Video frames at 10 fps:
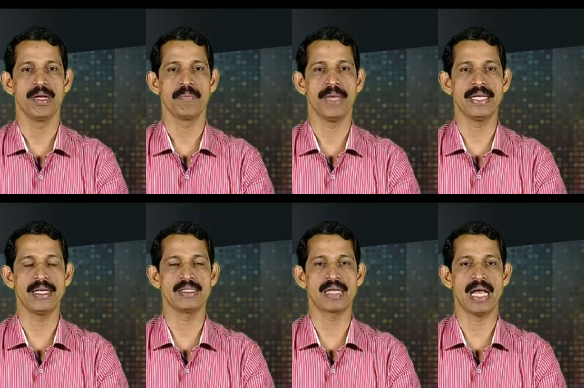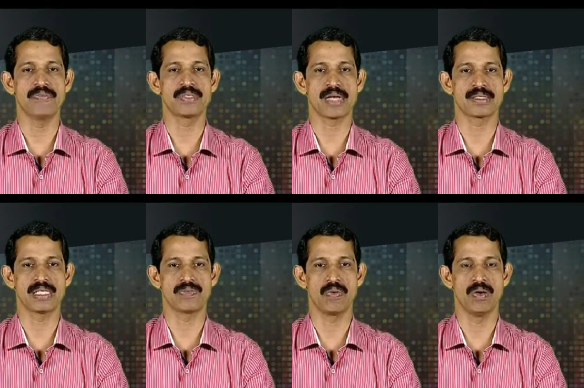make his life
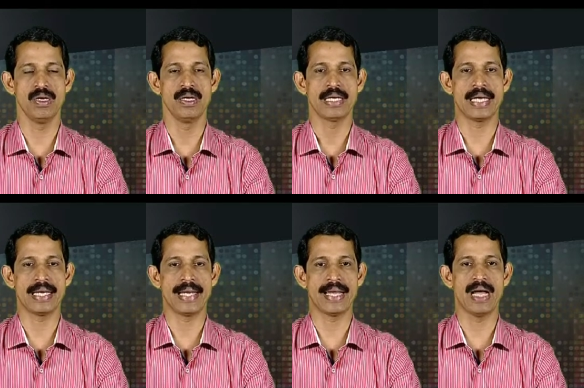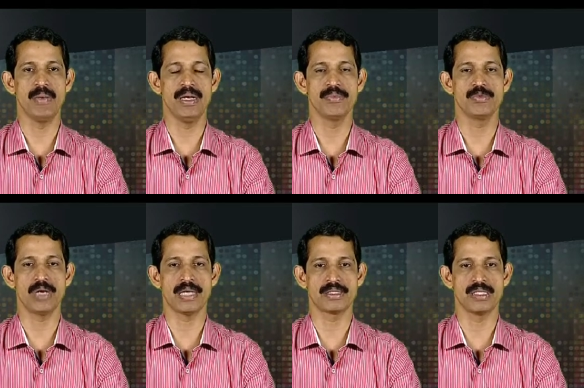successful and enable him to
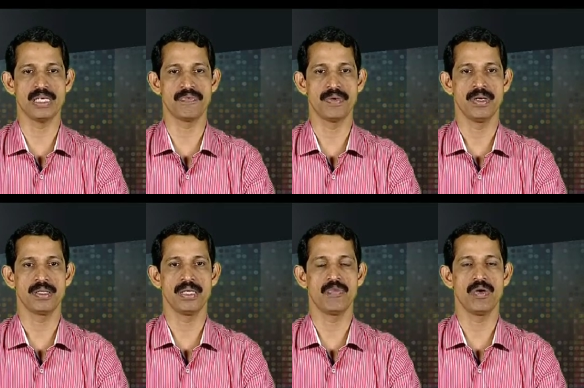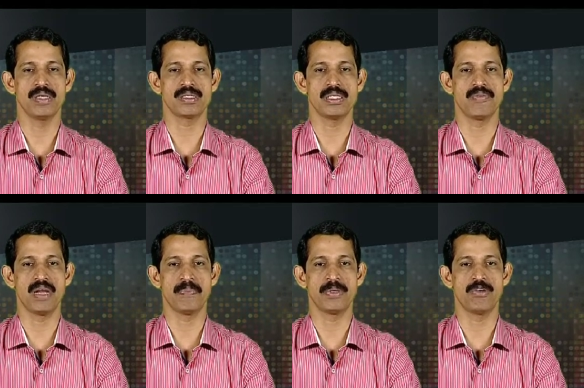achieve the fullest
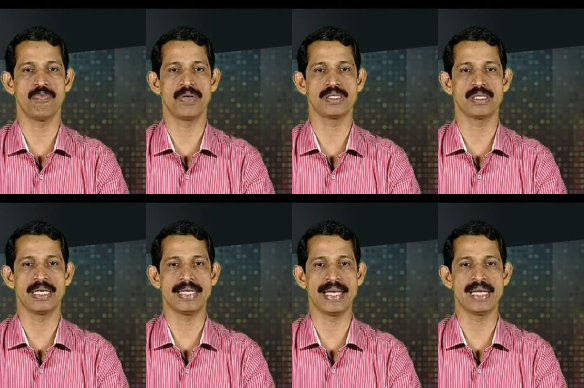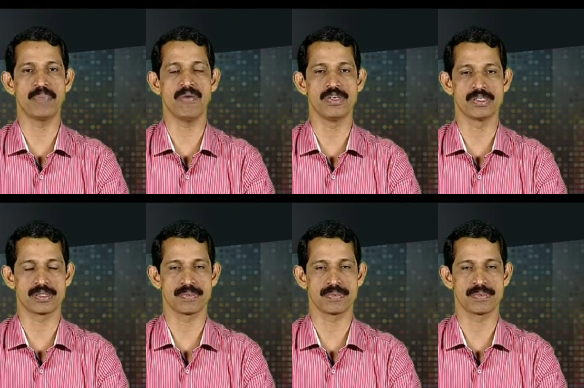development of his innate powers.